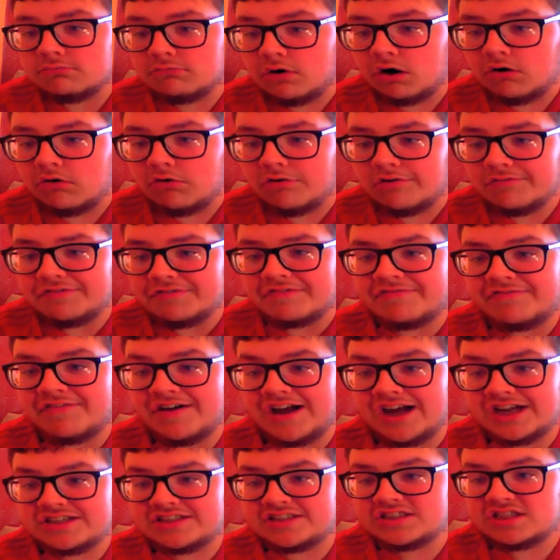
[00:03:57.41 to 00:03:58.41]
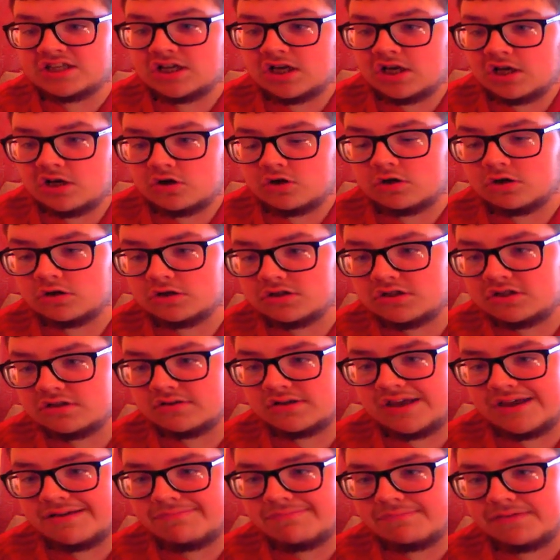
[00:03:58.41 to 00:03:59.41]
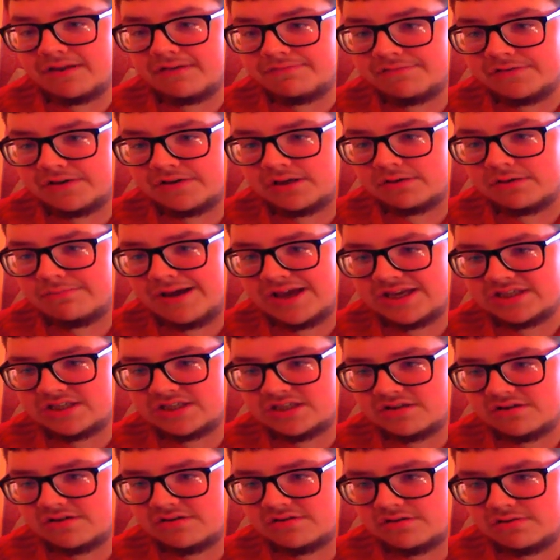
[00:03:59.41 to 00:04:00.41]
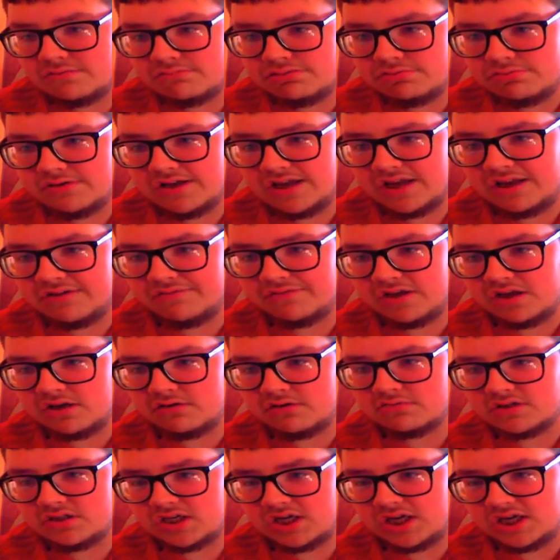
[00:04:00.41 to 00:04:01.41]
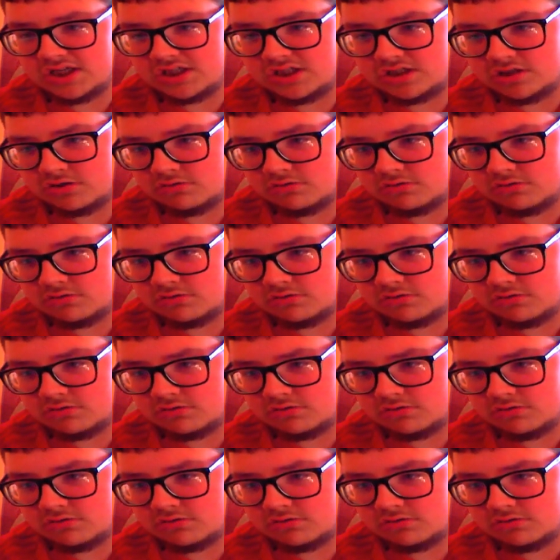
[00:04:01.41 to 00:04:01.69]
What other facts could you give me for the best previews I